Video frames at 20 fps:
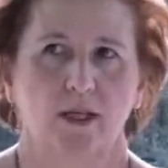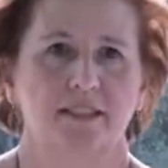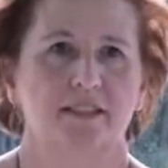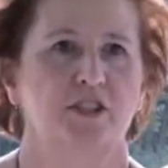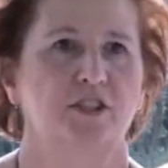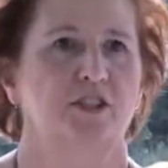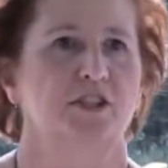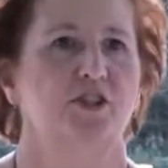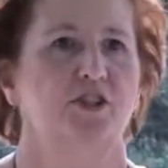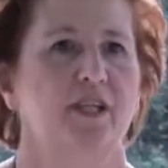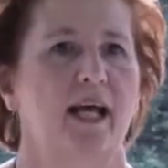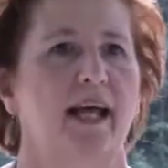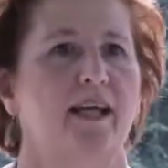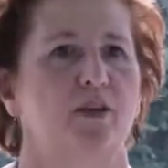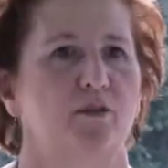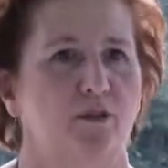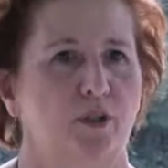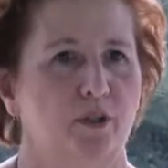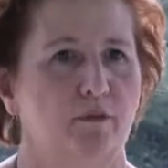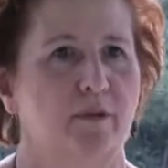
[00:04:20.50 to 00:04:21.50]
Well, let's just say
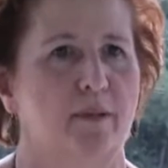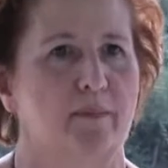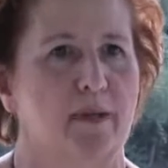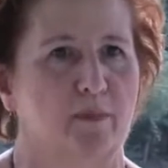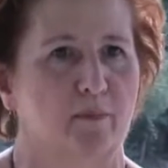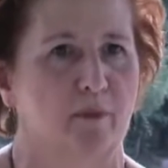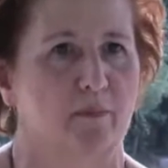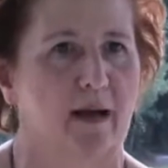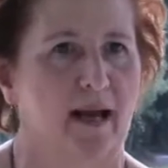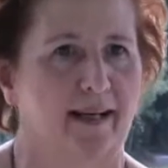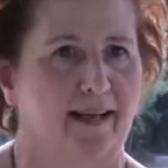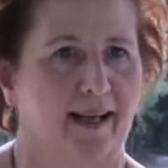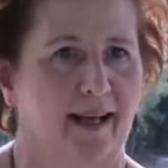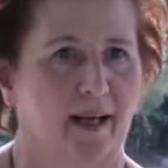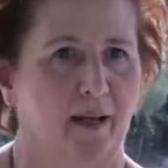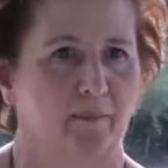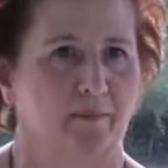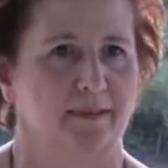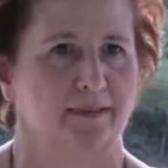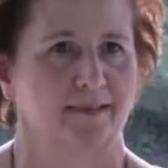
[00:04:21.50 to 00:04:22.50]
you do remember my
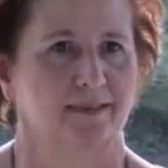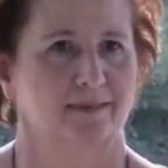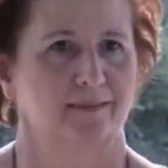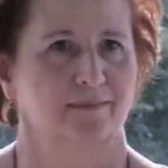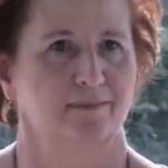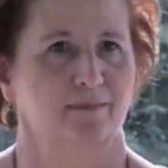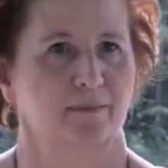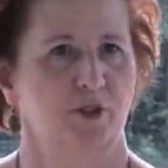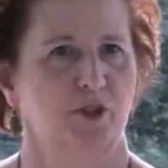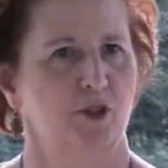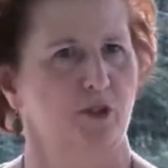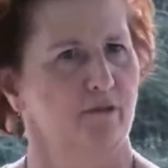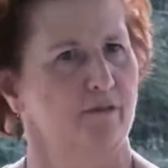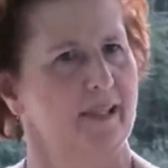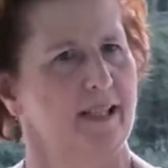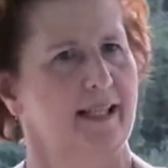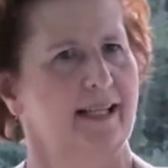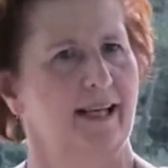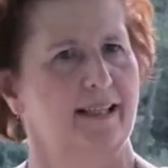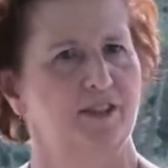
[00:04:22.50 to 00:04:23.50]
name, but you're
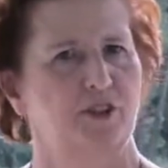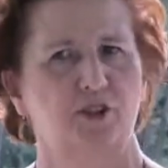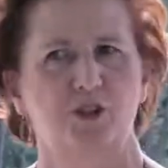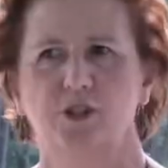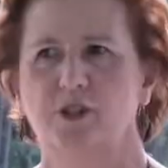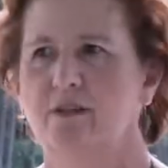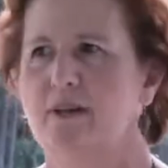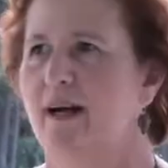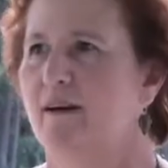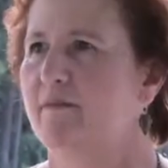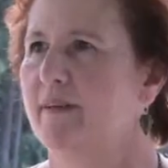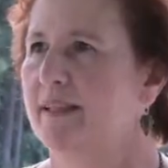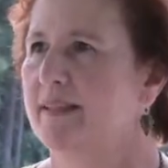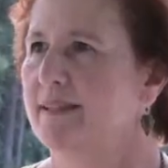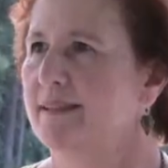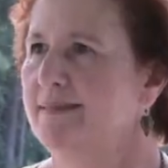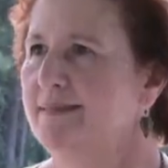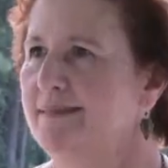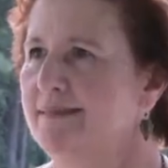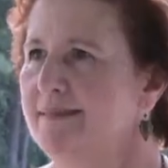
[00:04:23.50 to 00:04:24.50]
really unsure of
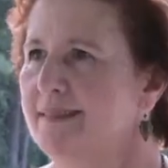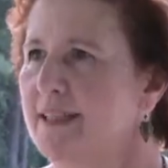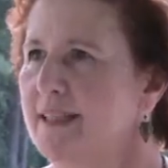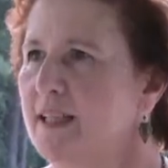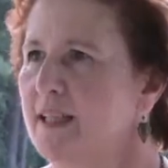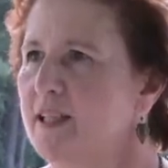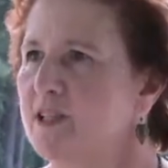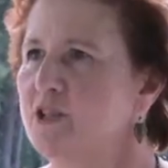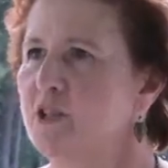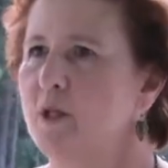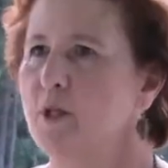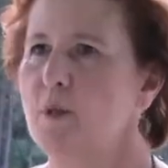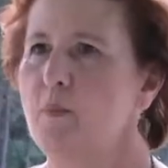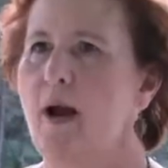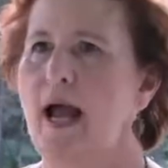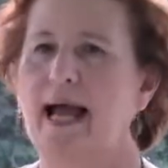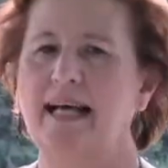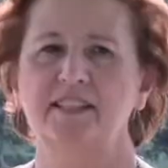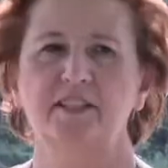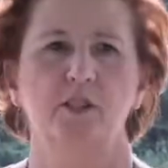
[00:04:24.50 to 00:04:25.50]
it. So
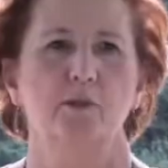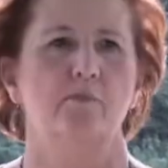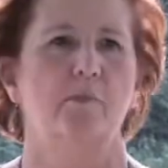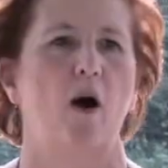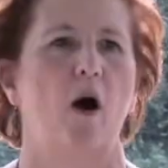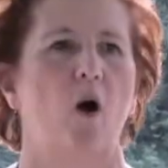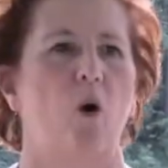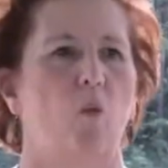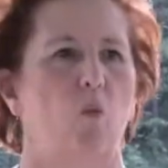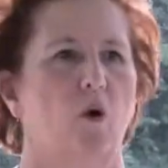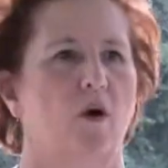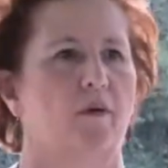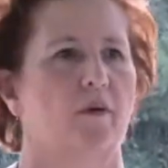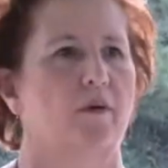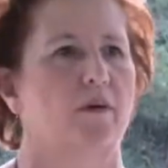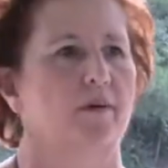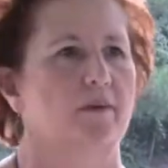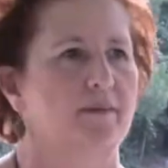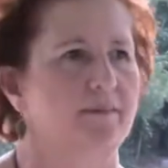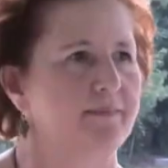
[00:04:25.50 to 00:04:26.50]
you ask a poll
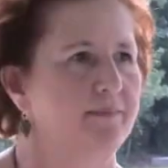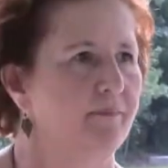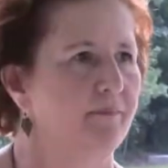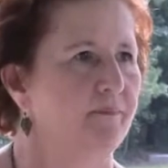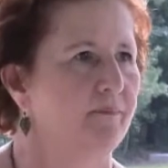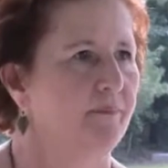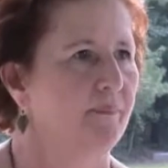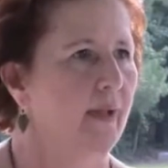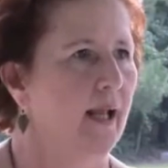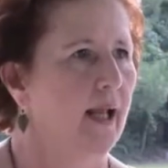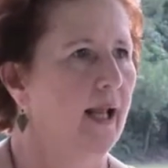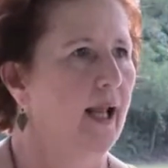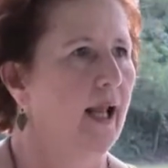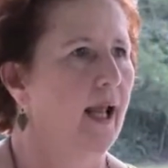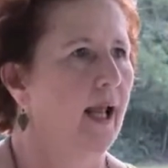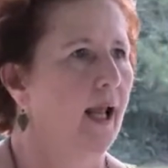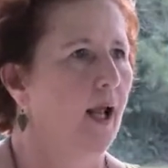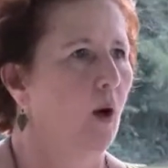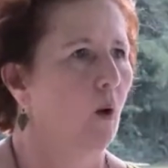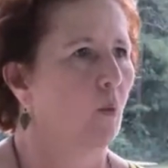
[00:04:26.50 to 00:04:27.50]
worker,
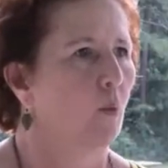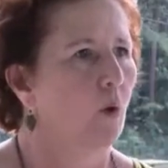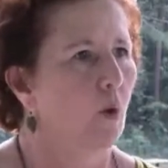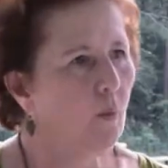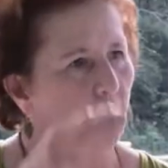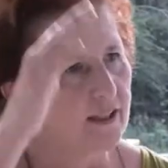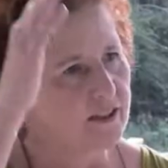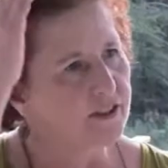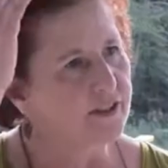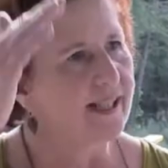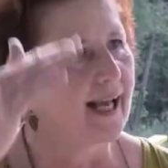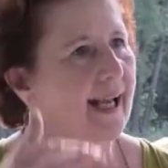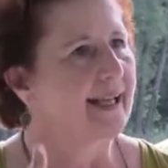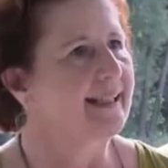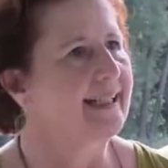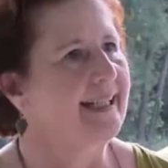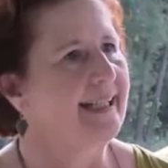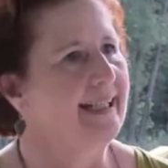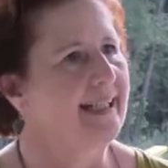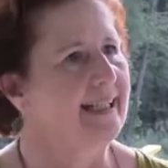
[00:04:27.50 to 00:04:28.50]
well, where's that